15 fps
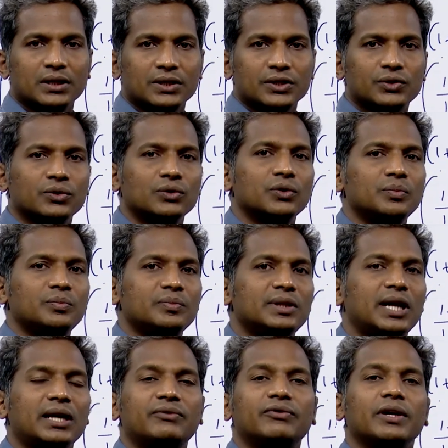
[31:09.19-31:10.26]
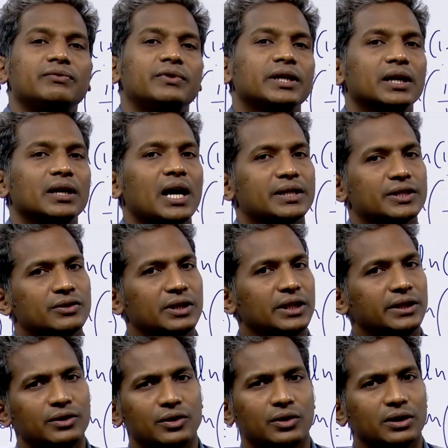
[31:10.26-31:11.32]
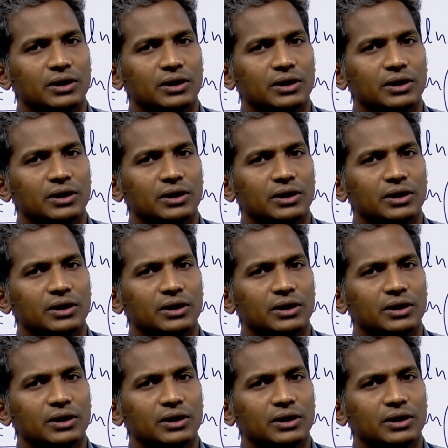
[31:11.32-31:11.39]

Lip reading: So that way we can actually